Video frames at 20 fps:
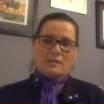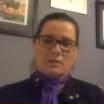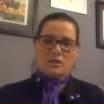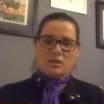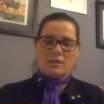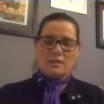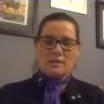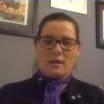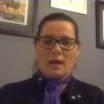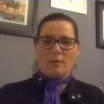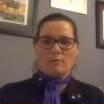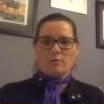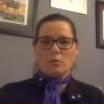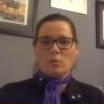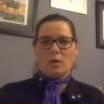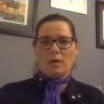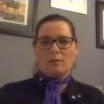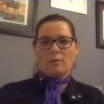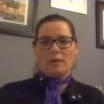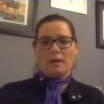She's come to
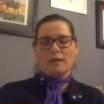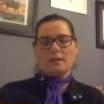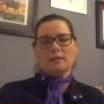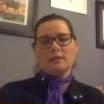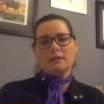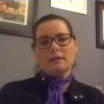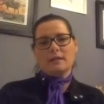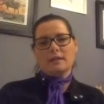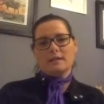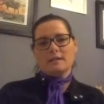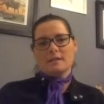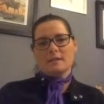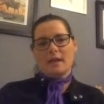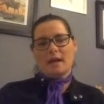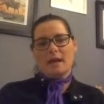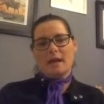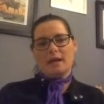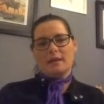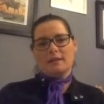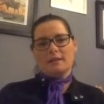one of my clinics,
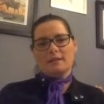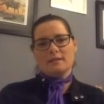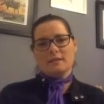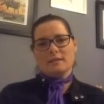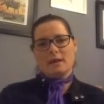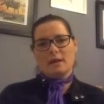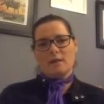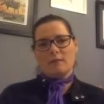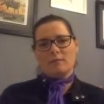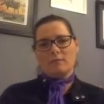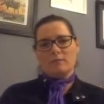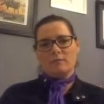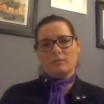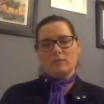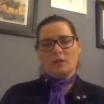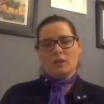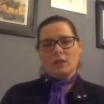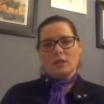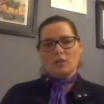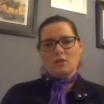
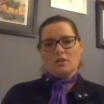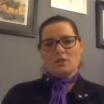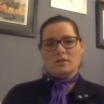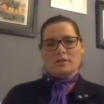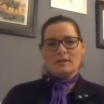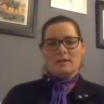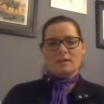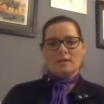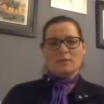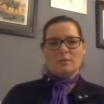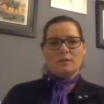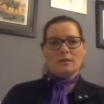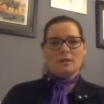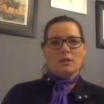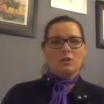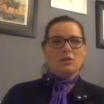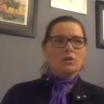and she said to me,